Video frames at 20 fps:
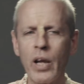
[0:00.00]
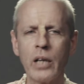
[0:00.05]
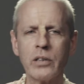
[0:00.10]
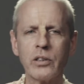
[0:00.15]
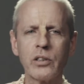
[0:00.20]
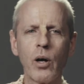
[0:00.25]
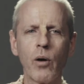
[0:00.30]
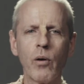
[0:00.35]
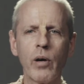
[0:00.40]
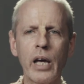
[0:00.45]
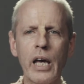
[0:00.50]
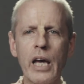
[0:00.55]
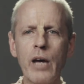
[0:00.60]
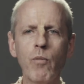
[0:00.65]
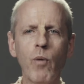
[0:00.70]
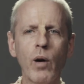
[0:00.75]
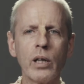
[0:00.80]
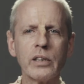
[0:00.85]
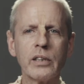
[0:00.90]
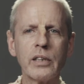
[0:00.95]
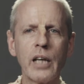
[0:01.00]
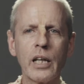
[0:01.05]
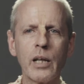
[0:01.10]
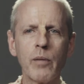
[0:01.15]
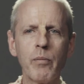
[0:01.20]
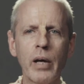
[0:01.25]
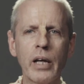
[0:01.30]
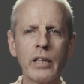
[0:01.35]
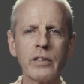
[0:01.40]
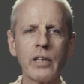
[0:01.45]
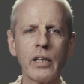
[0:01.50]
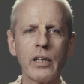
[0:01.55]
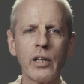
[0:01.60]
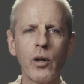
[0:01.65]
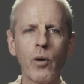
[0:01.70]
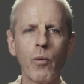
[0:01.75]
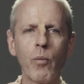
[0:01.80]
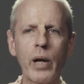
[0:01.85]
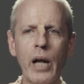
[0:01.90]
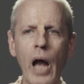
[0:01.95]
So he once said to me, he said,
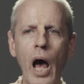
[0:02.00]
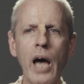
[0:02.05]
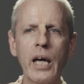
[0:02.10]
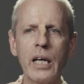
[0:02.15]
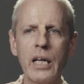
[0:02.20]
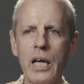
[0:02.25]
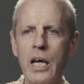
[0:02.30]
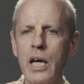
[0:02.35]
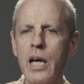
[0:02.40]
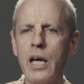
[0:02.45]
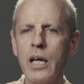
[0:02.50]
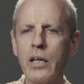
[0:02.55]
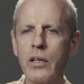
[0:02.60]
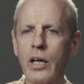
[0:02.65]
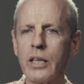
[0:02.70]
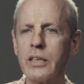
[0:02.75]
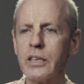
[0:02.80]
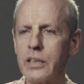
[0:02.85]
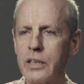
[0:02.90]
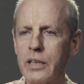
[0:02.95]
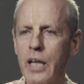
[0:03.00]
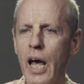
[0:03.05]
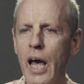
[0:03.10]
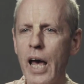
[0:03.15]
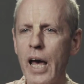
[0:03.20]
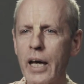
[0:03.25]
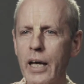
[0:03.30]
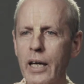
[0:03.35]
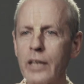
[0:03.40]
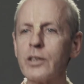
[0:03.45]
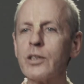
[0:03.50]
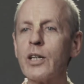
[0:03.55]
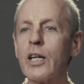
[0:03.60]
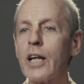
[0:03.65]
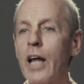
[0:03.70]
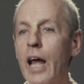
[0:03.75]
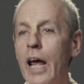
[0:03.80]
you know, when I eat a steak, it's, a,